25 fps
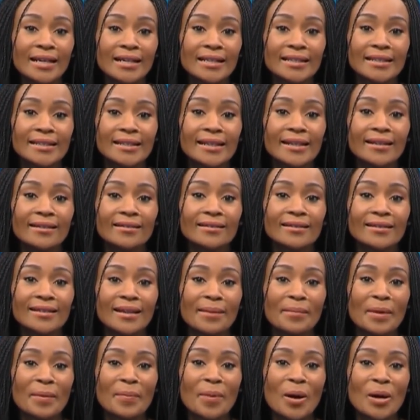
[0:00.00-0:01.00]
Cyril
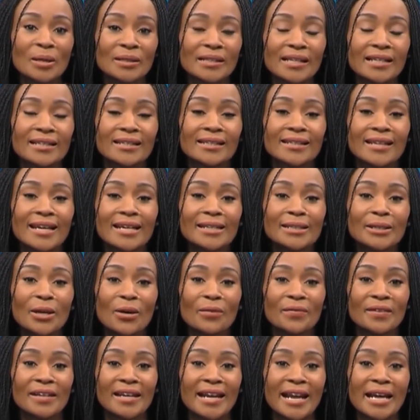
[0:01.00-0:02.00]
Ramaphosa's State
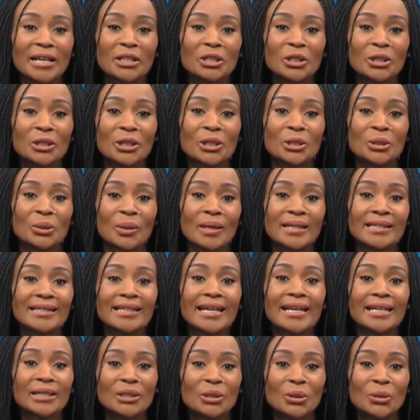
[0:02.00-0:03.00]
of the Nation address
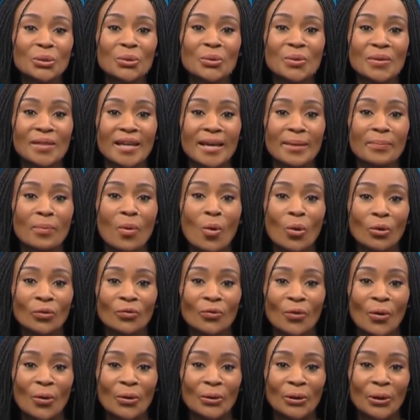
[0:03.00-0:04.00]
into their
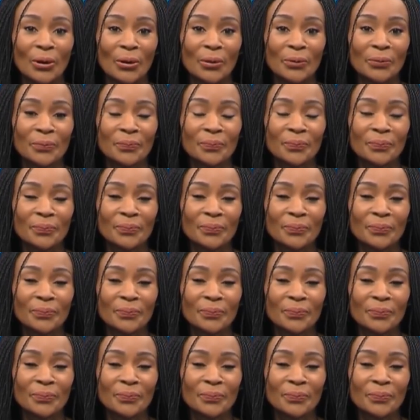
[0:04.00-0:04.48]
portfolio.